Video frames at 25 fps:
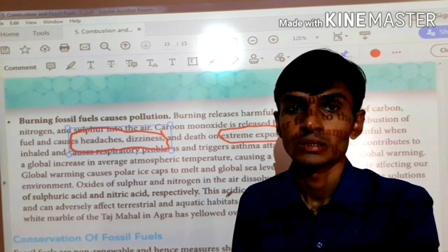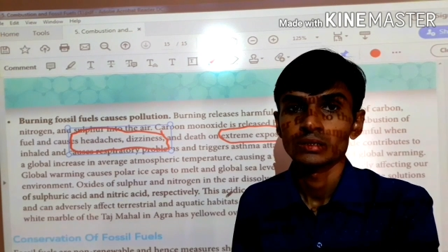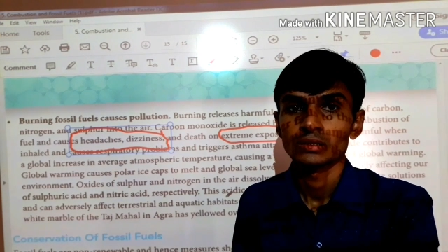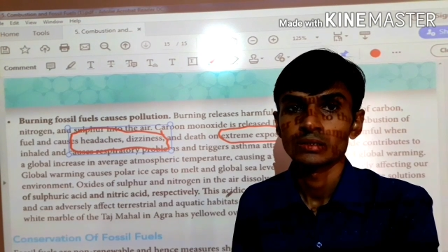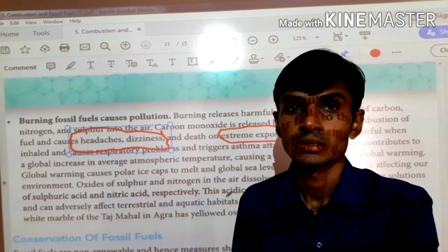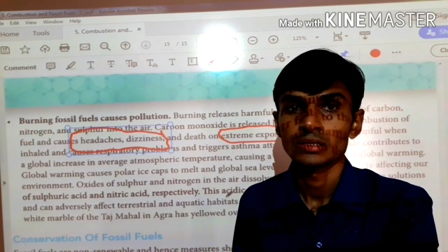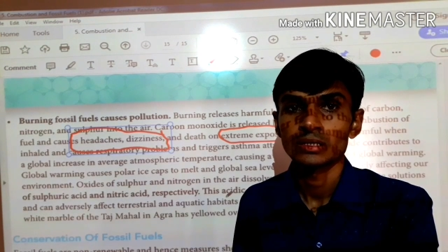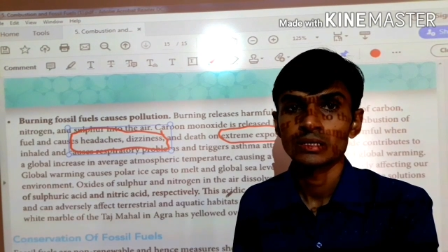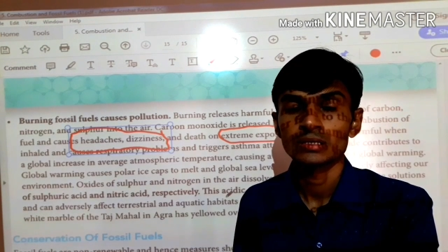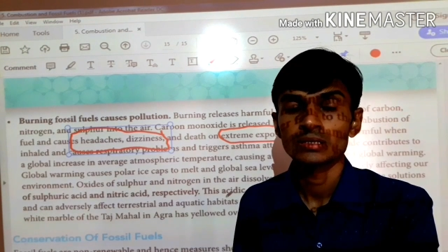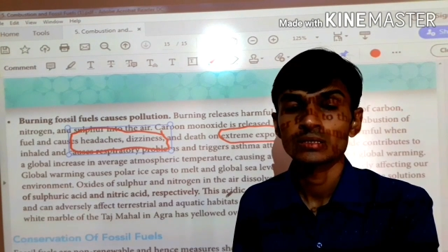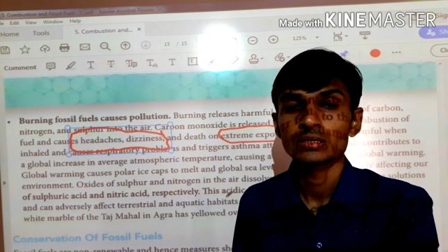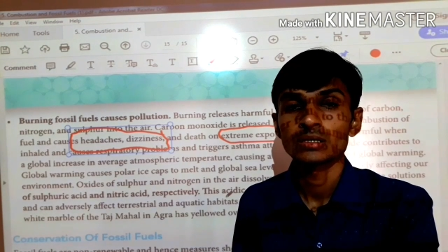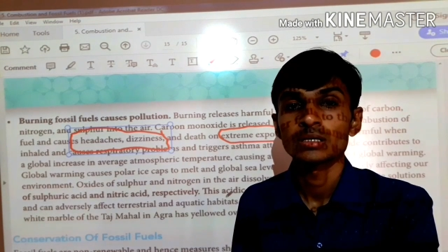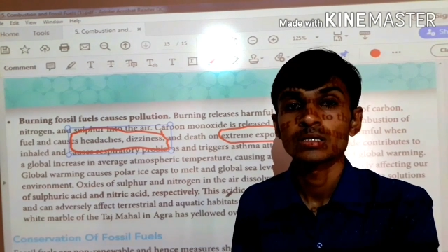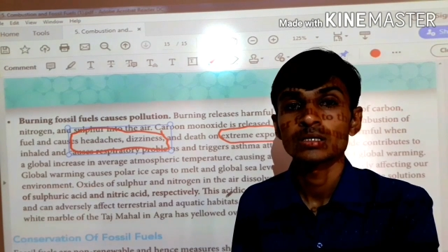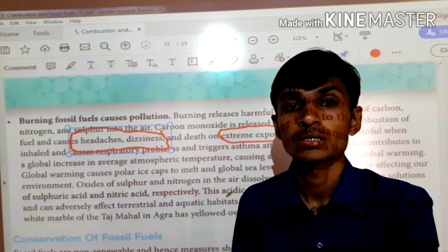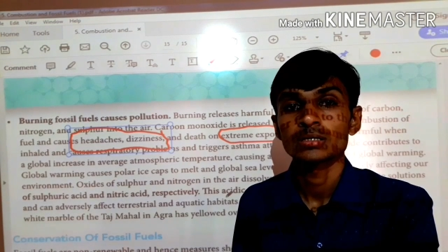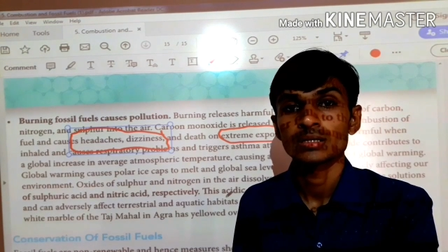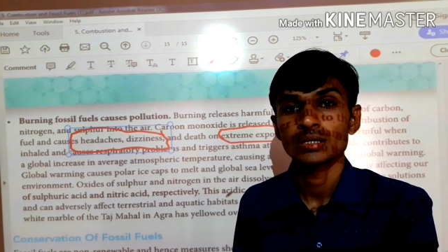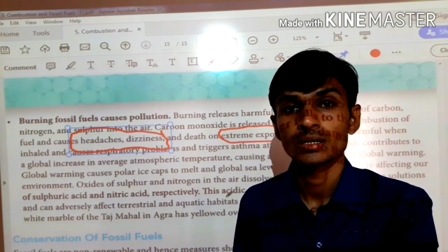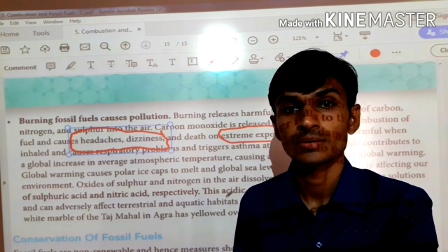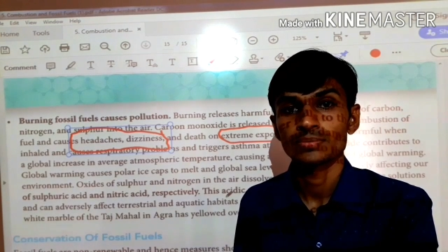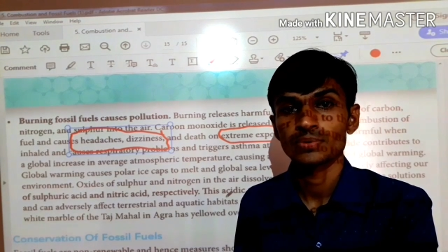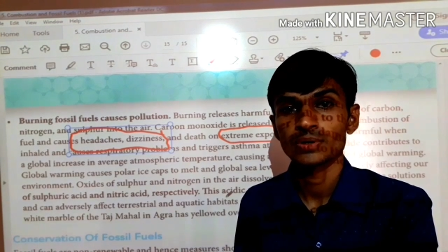This
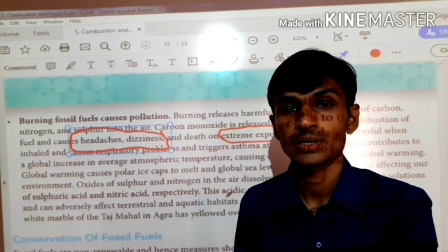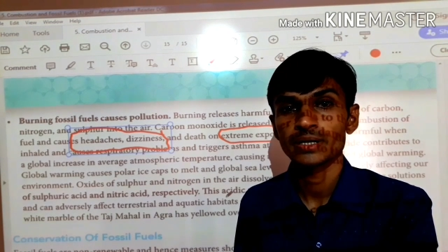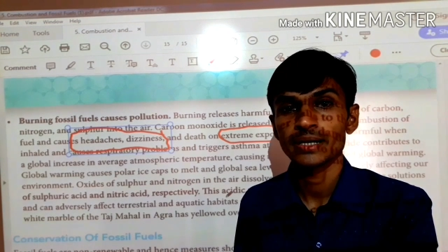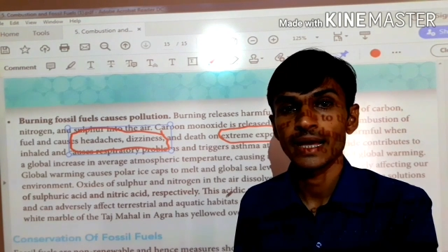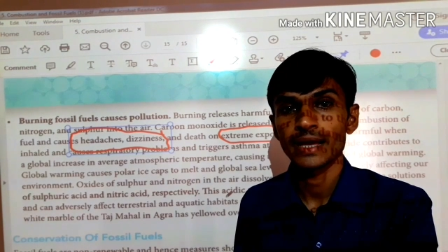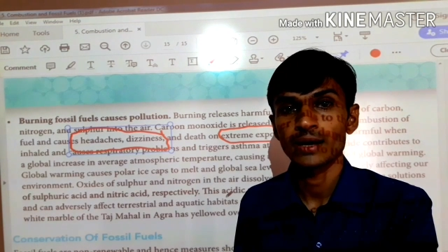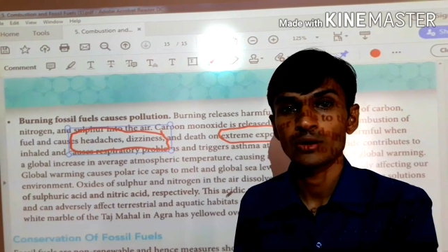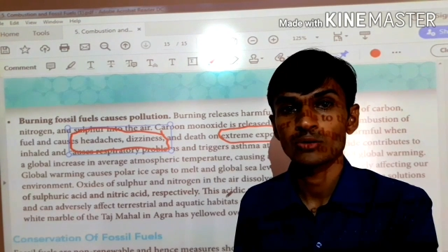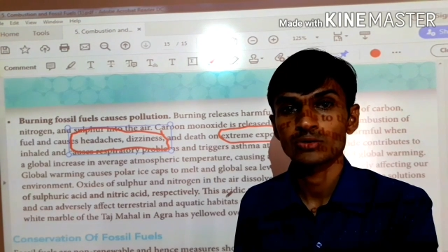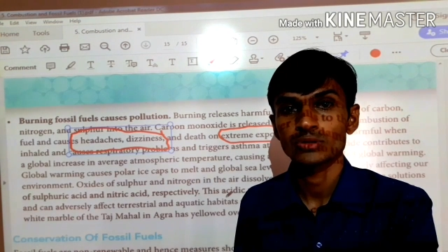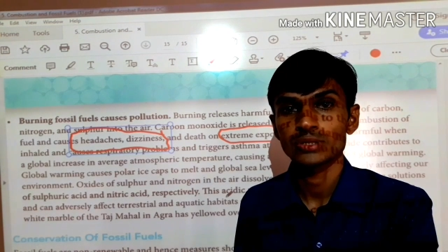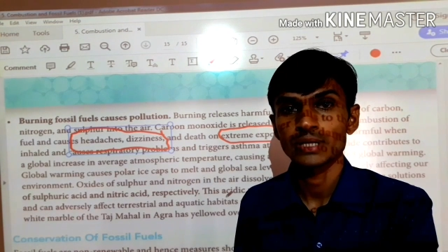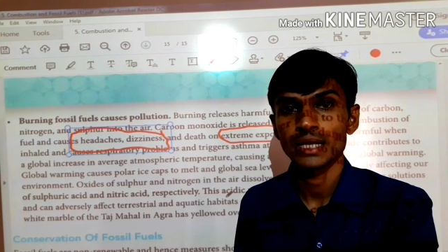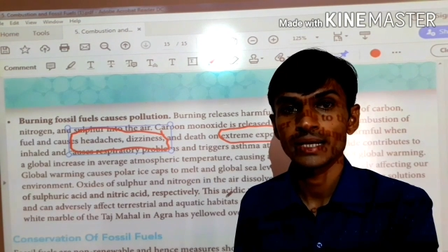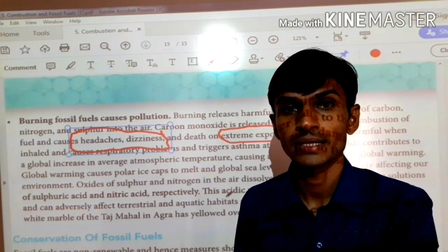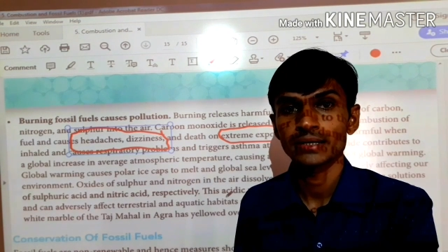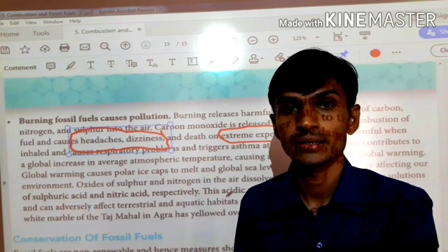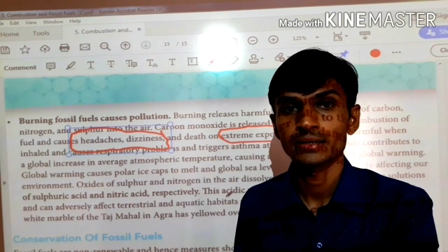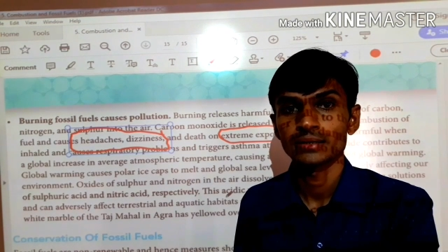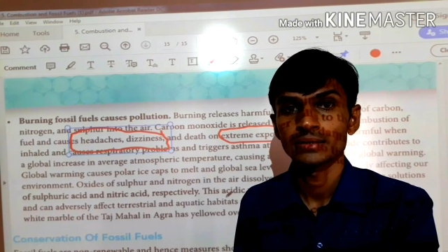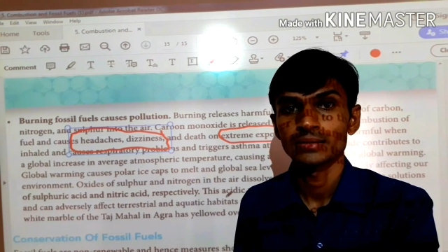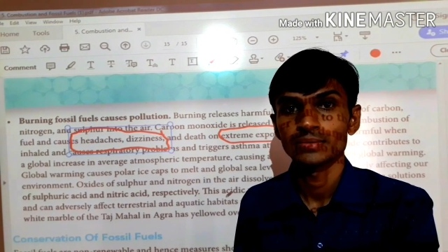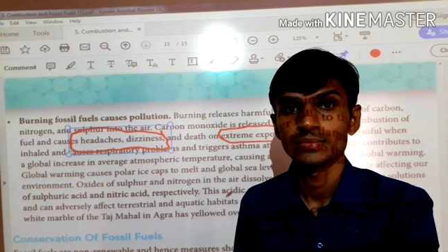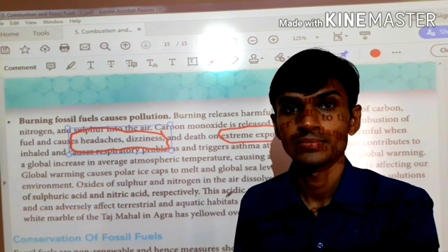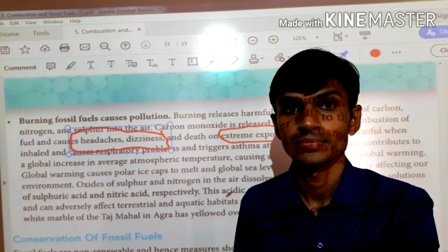sulfur dioxide